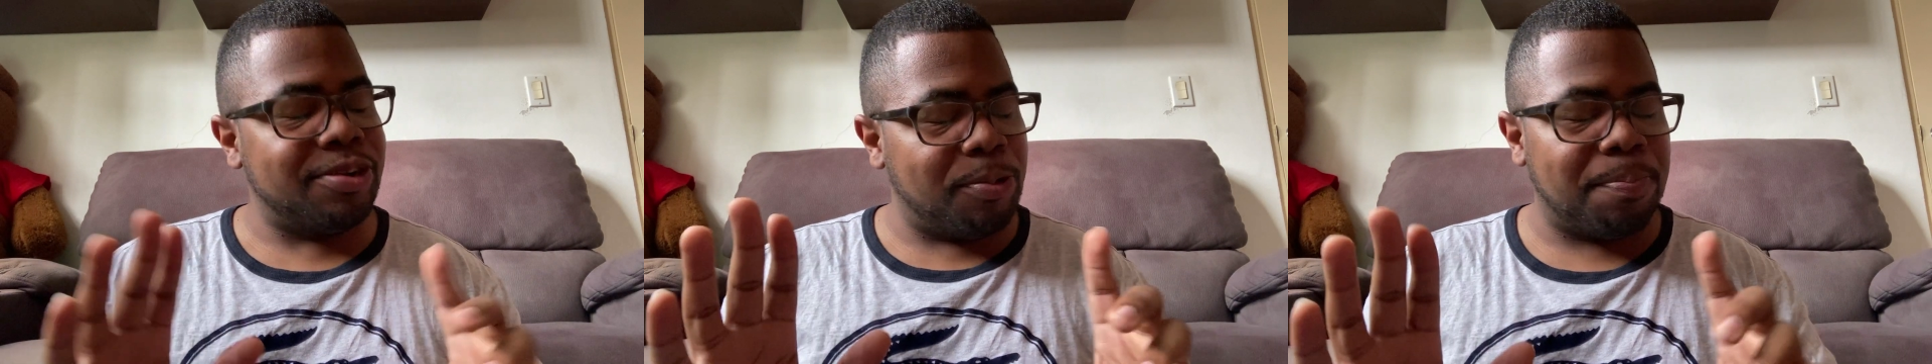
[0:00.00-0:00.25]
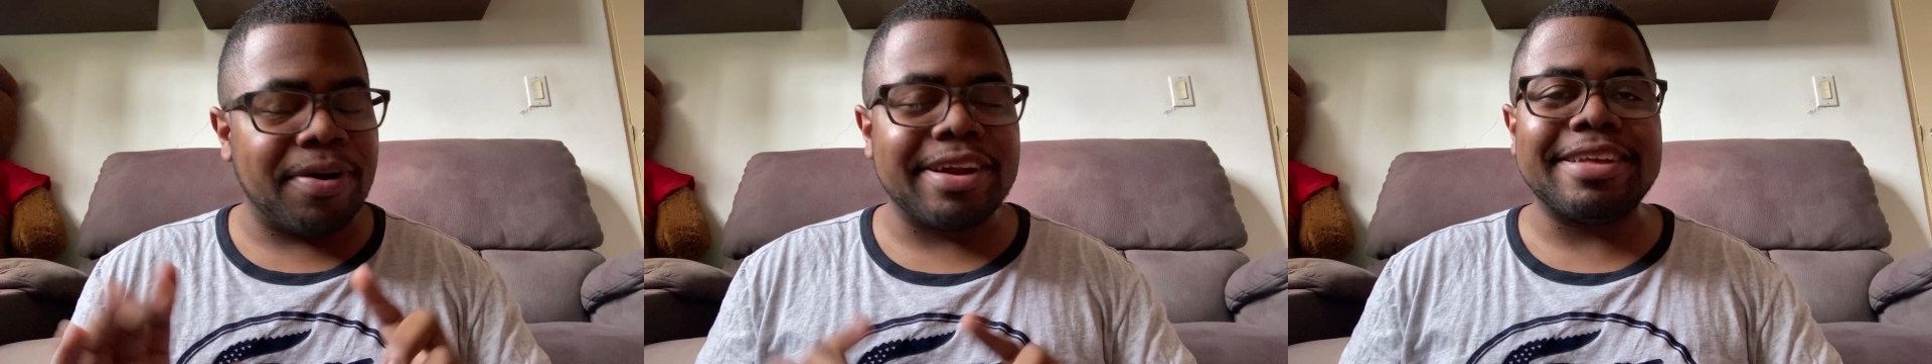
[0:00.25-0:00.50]
no
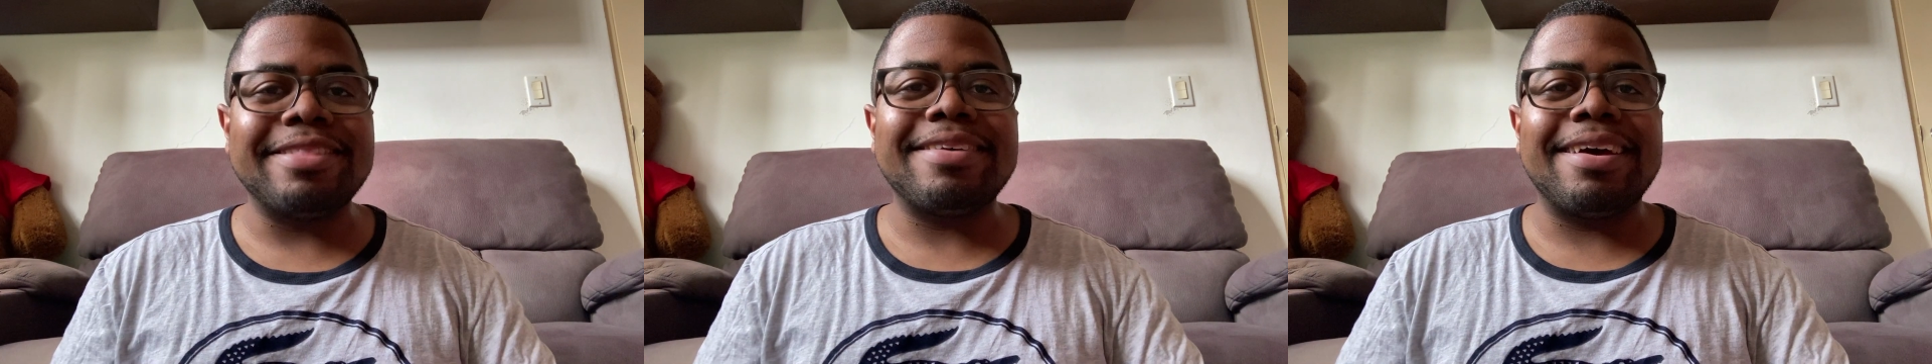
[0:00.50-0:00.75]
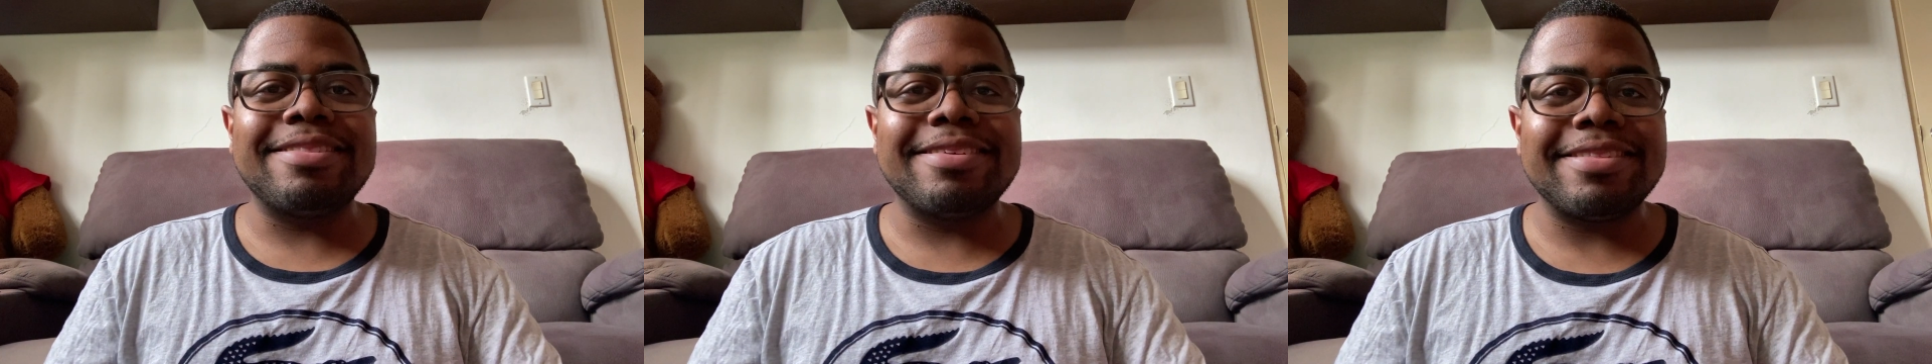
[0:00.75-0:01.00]
pun
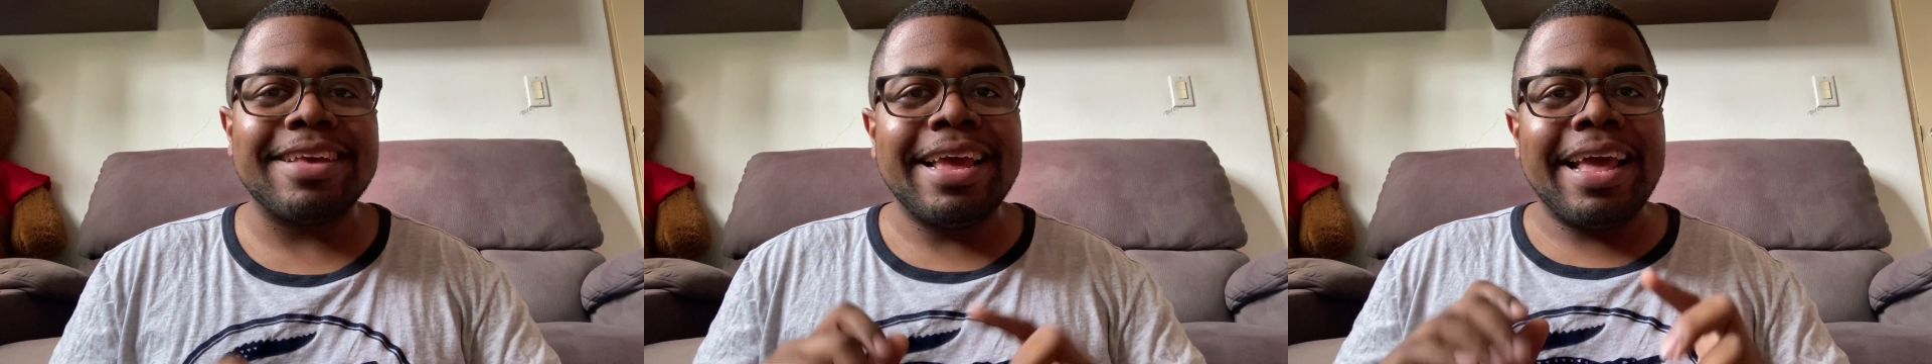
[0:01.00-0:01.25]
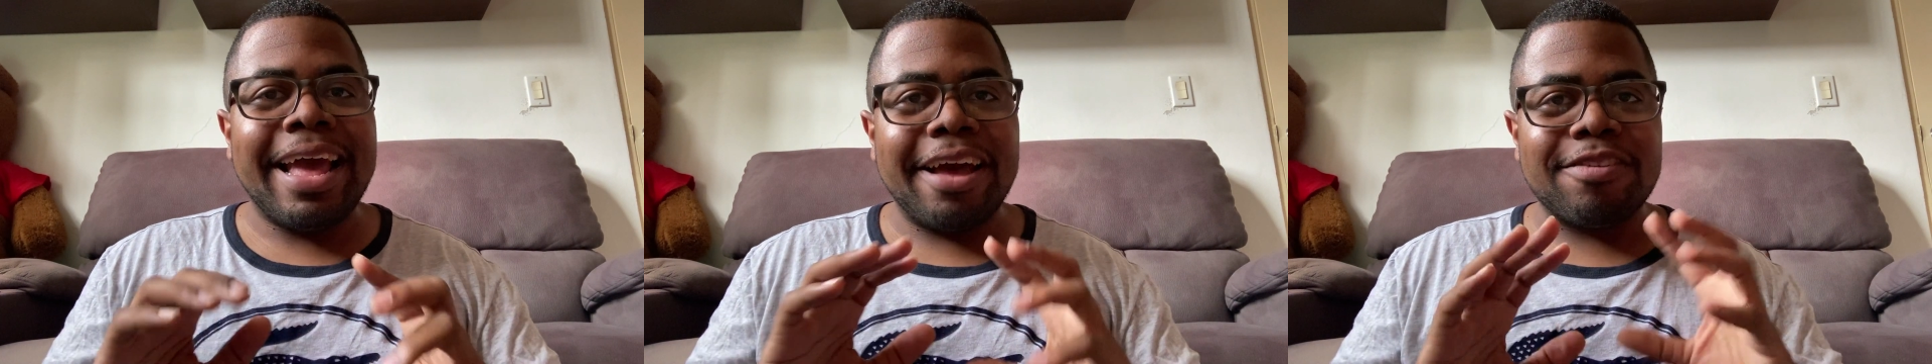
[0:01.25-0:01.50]
intended,
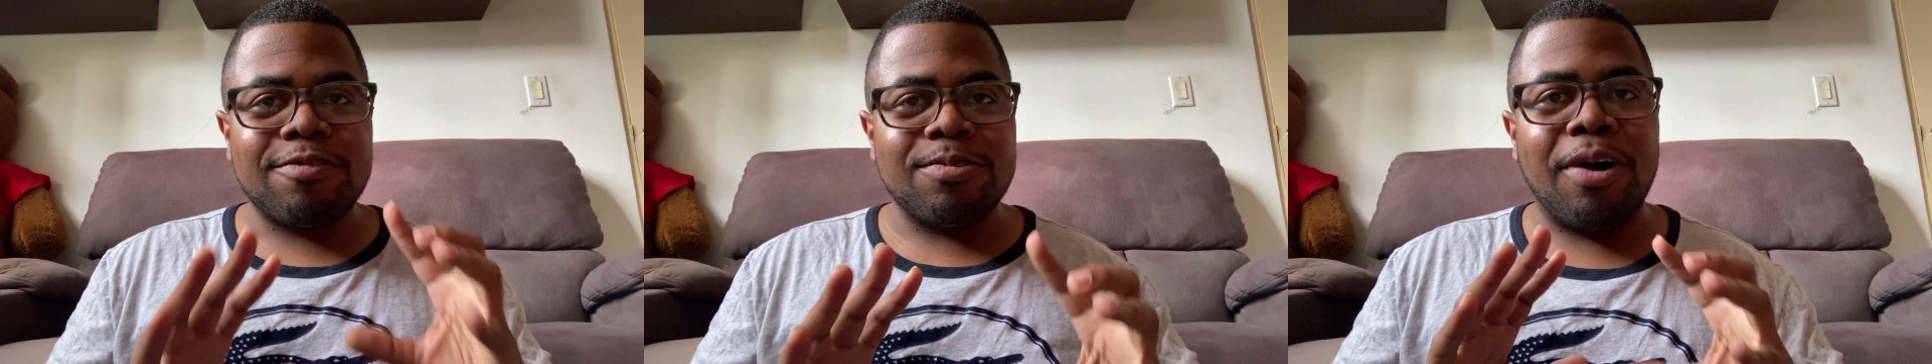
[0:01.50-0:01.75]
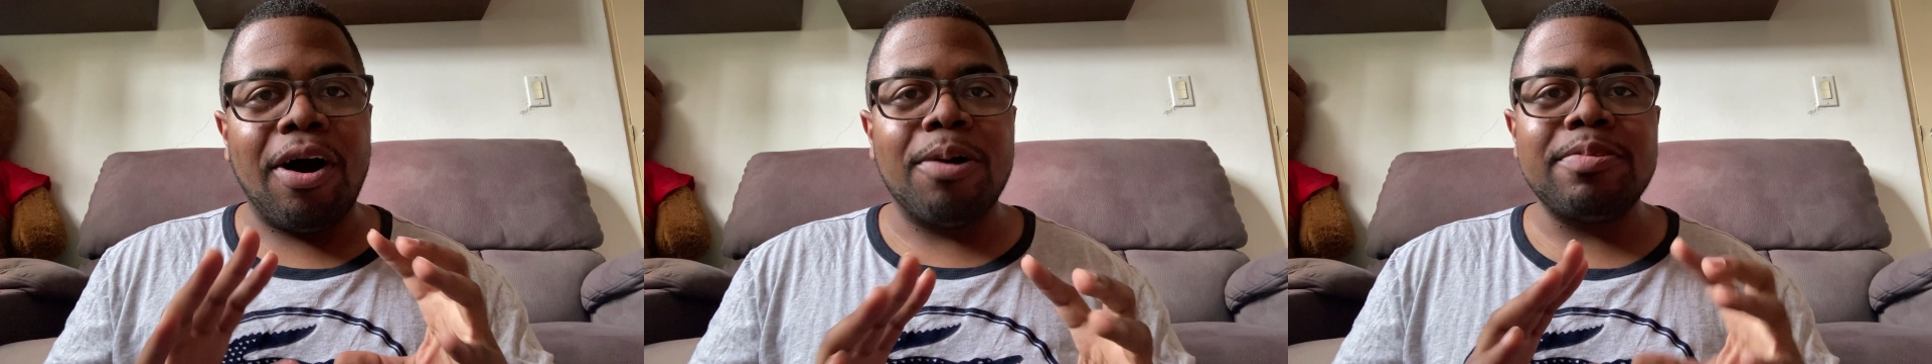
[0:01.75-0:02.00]
as
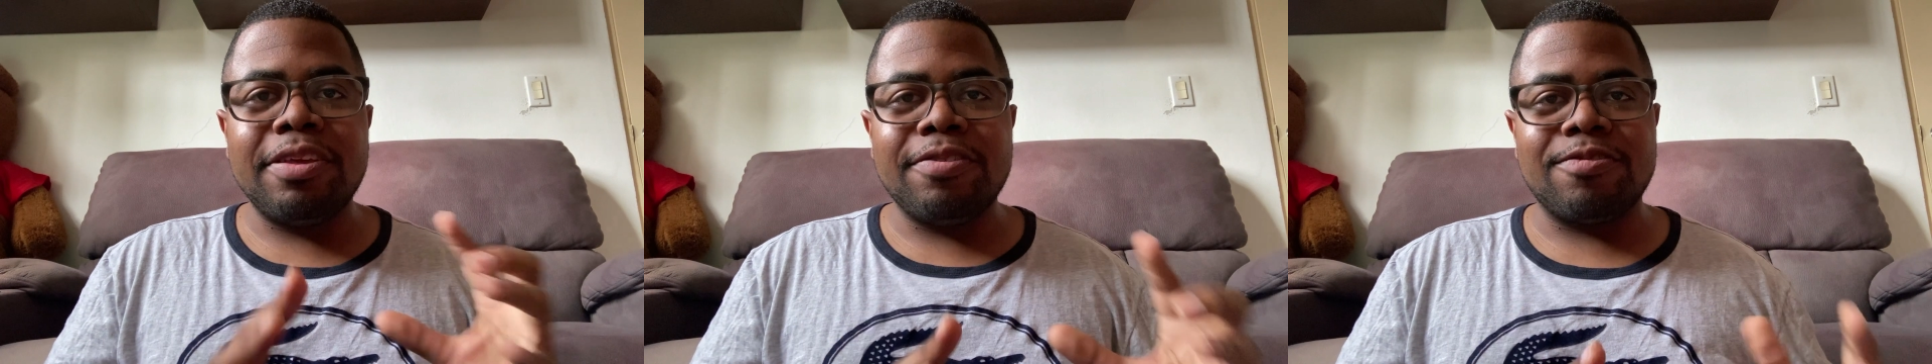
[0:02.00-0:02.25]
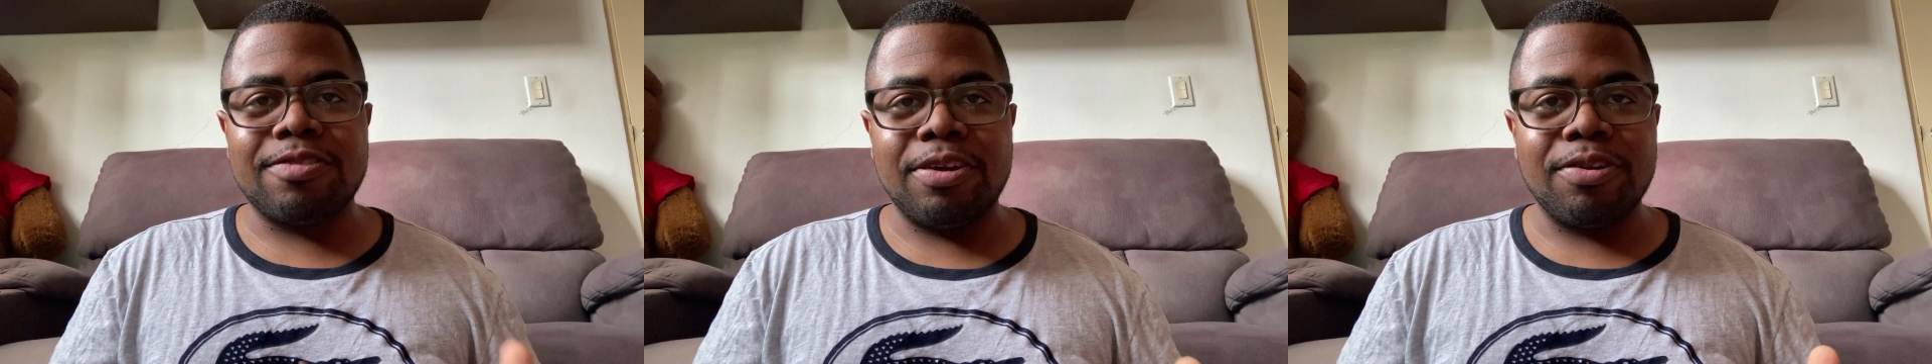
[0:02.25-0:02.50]
to how
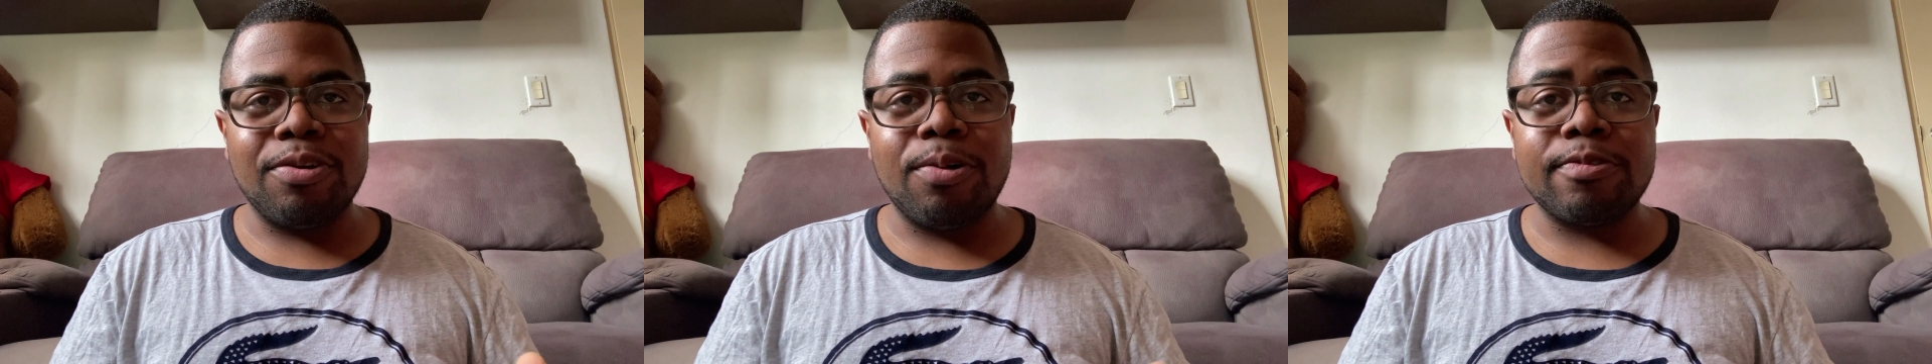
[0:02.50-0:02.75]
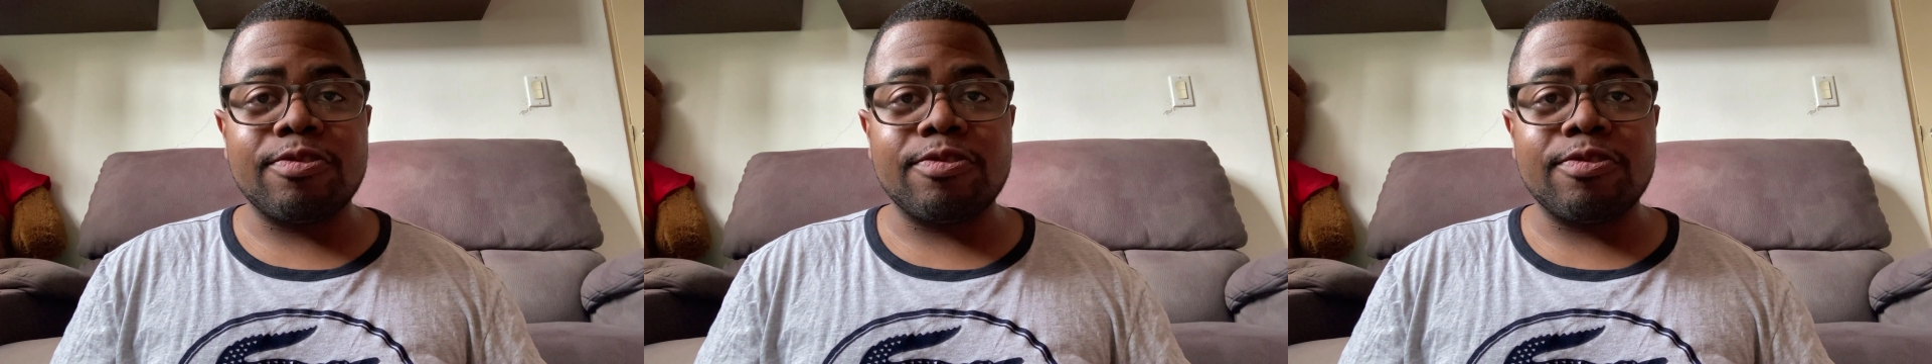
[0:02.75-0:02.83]
things are going to go.